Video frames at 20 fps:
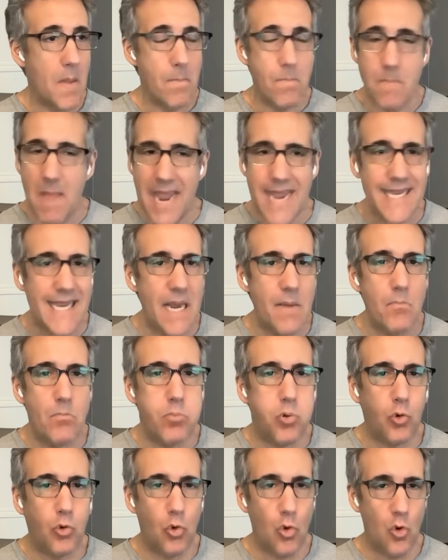make
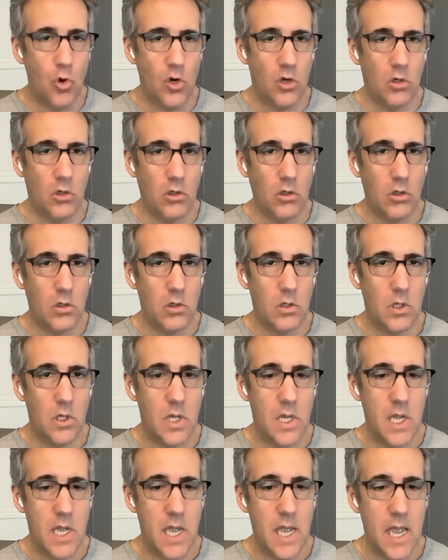it brutal,
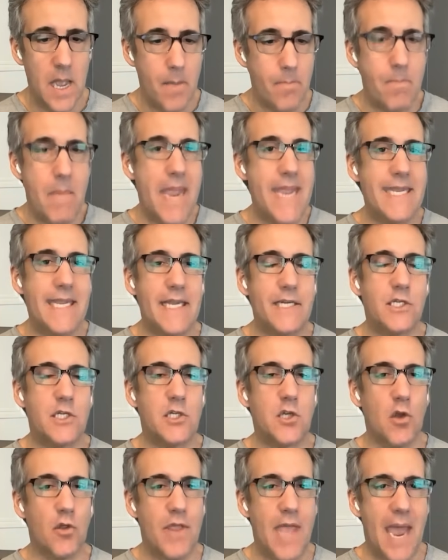make it
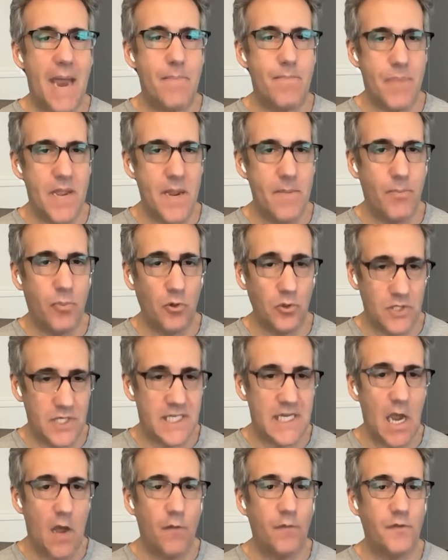so that people
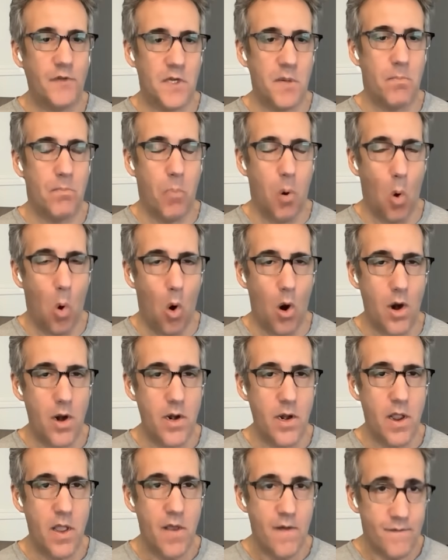
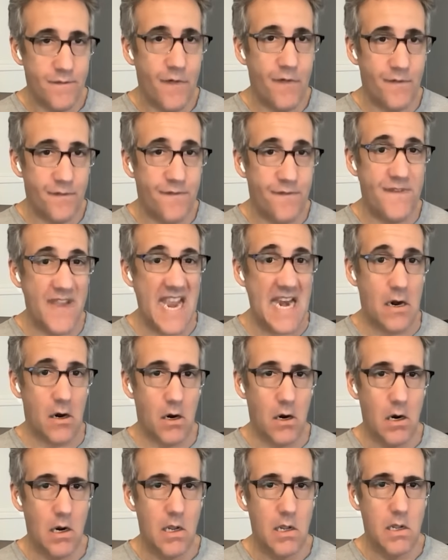self-deport for
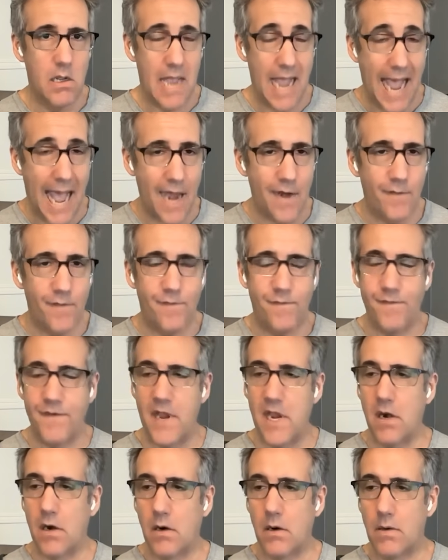fear, out of
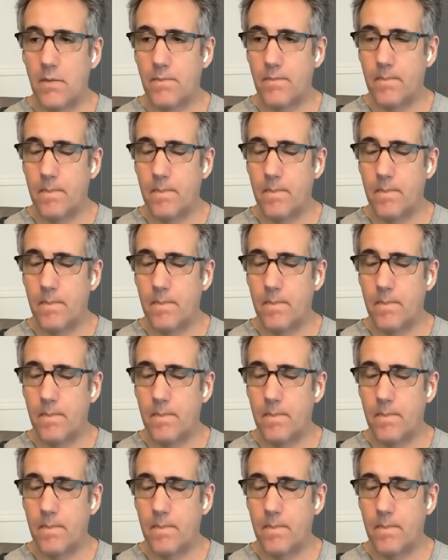fear,